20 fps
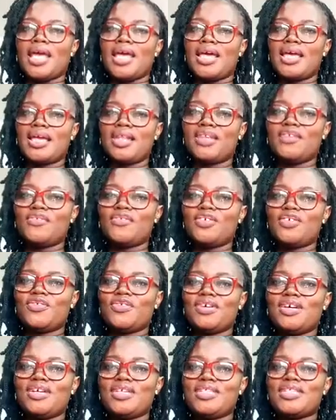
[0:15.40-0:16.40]
Hello
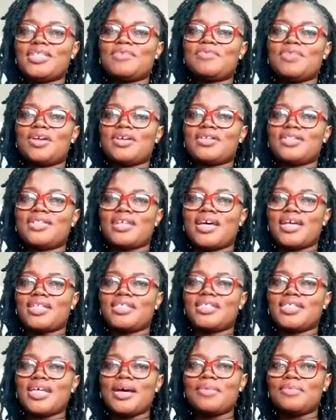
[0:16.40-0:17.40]
viewers, it's Barr
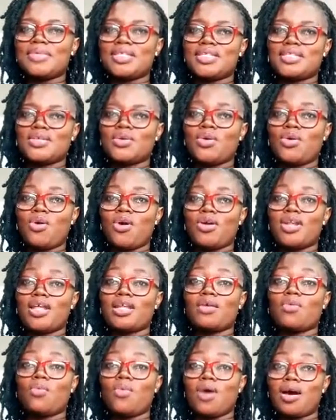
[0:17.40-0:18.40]
and Ukonu,
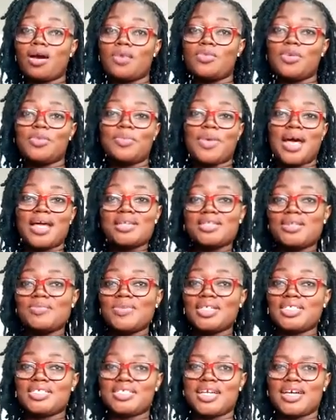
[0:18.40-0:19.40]
and I welcome you back to
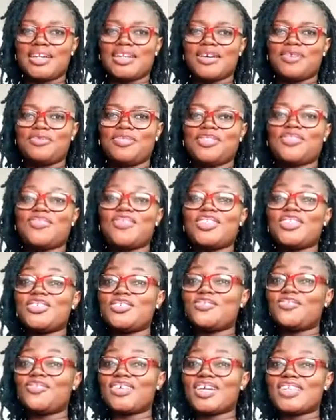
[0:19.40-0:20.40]
my channel. If you're new,
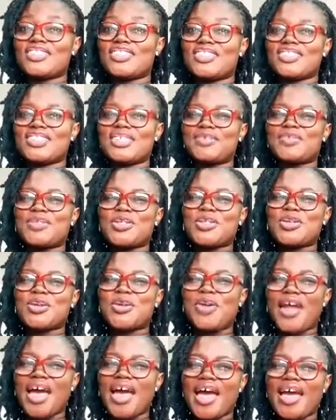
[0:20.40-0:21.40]
don't forget to
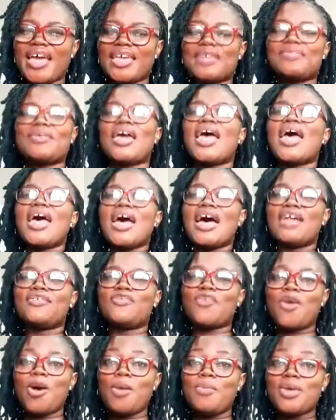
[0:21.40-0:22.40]
subscribe. And
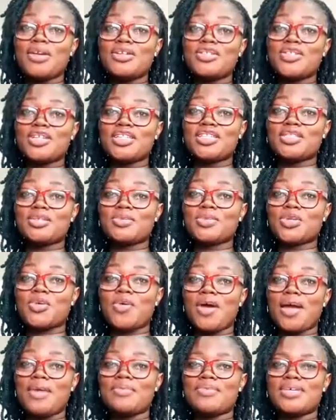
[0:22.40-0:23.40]
for all my returning
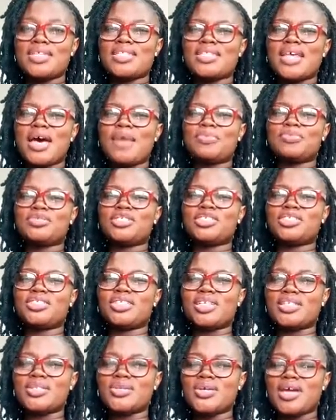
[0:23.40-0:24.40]
subscribers, I
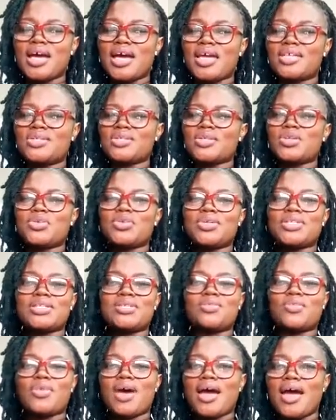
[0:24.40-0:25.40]
appreciate you guys. You're the
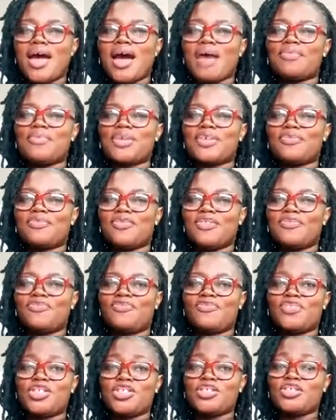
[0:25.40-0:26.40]
reason why I make these
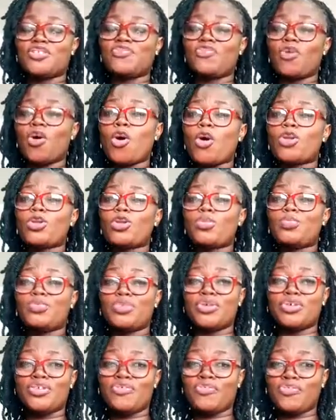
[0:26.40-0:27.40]
videos, for all your
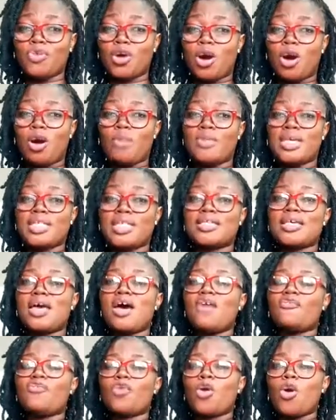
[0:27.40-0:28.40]
beautiful comments,
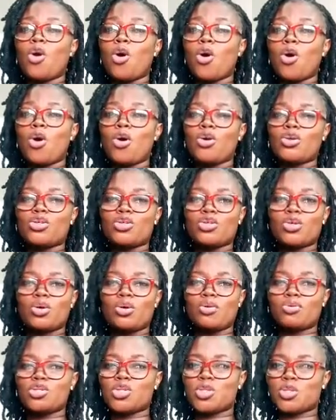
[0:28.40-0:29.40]
for all
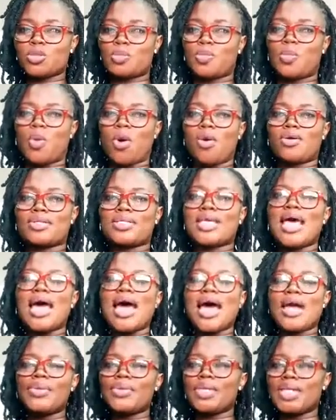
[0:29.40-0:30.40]
your support.
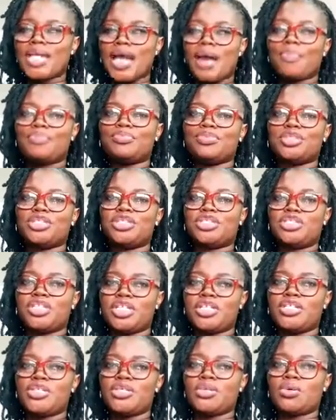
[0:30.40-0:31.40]
I really
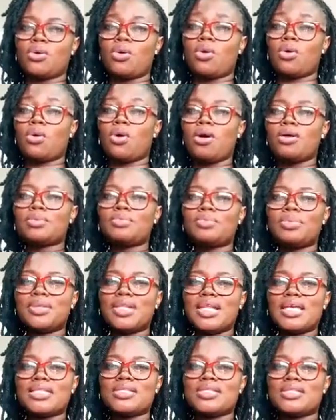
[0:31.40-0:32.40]
appreciate you all. God
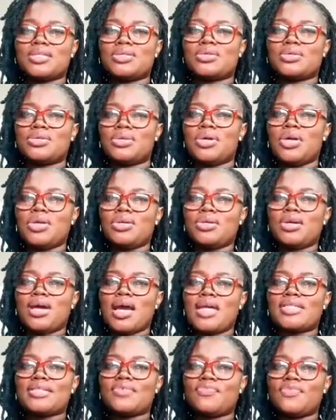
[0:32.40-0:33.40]
bless you. You
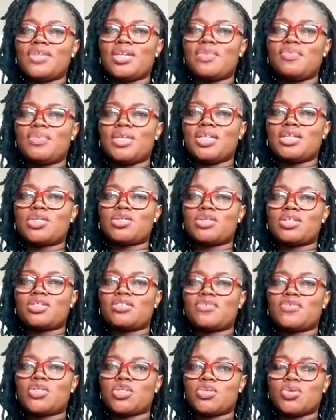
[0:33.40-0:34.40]
guys have really been a
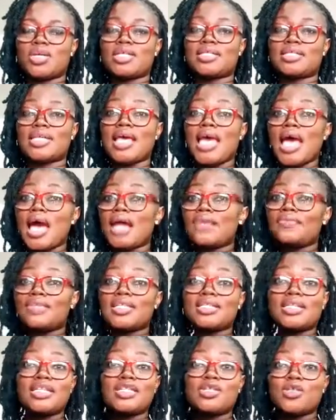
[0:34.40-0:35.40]
source of strength. And if
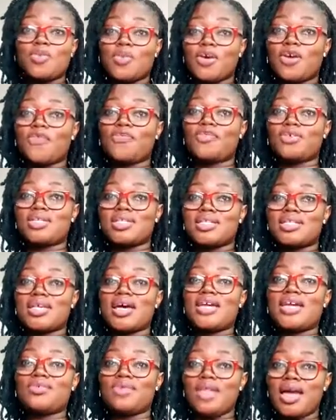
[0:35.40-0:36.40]
there's any type of
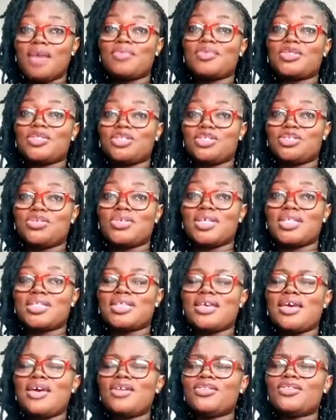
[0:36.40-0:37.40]
concern you want me to treat,
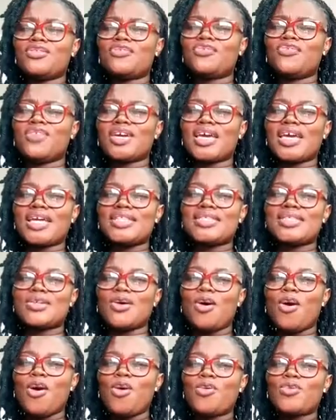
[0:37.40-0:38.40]
don't forget to
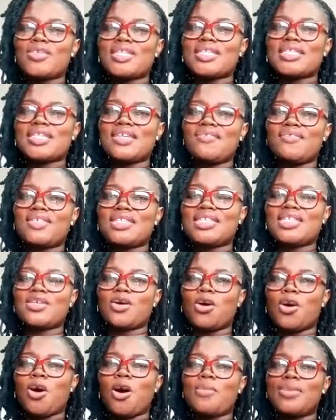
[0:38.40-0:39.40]
always leave it in
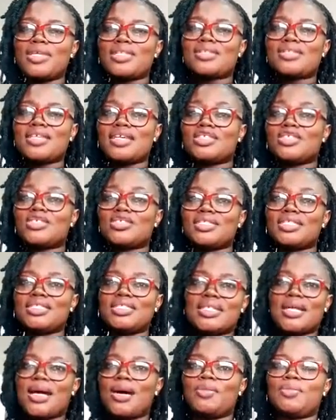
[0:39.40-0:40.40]
your comment section
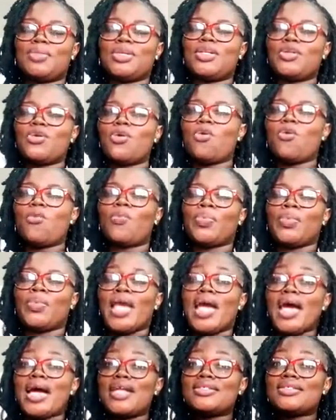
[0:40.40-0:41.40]
down below.
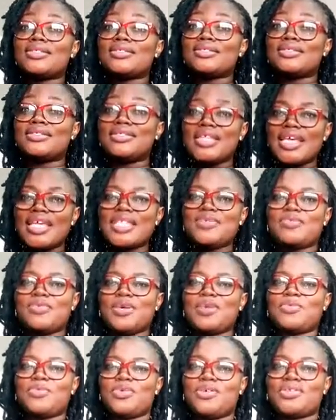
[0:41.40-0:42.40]
And today's
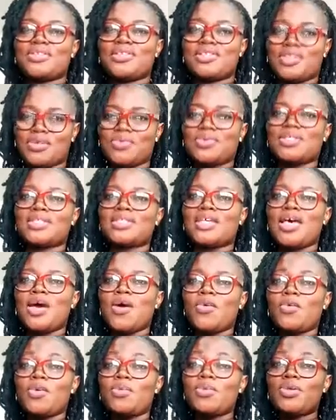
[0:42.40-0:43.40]
Brainbox series,
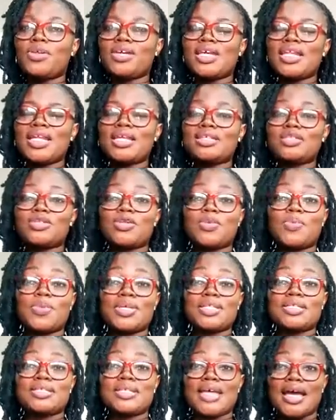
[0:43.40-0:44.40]
we'll be looking at the
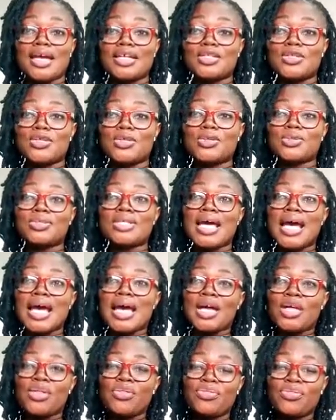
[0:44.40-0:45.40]
topic titled
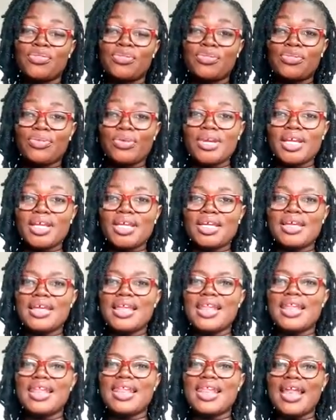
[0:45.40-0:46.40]
3
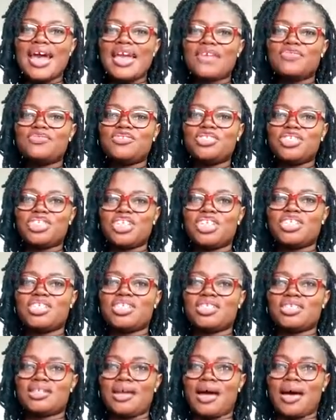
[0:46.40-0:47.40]

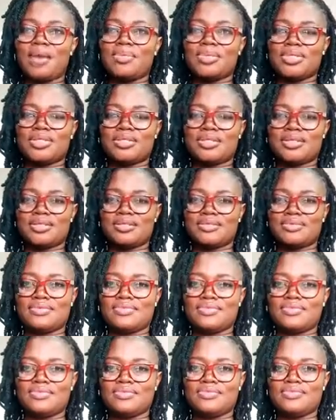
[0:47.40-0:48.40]
life-changing habits.
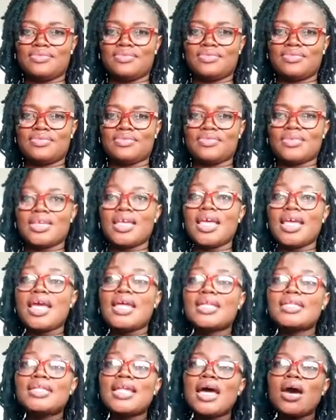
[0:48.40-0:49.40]

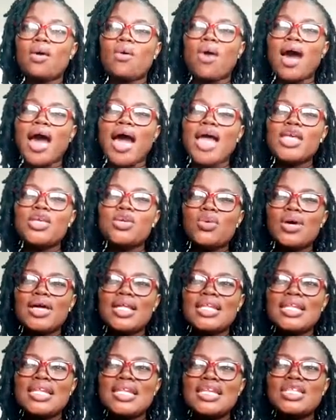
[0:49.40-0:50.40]
Now, are you
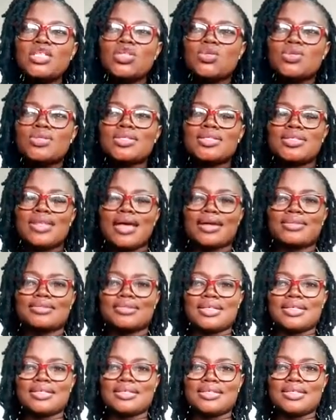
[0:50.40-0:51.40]
a little
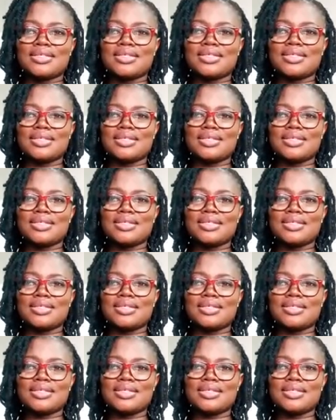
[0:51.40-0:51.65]
stagnant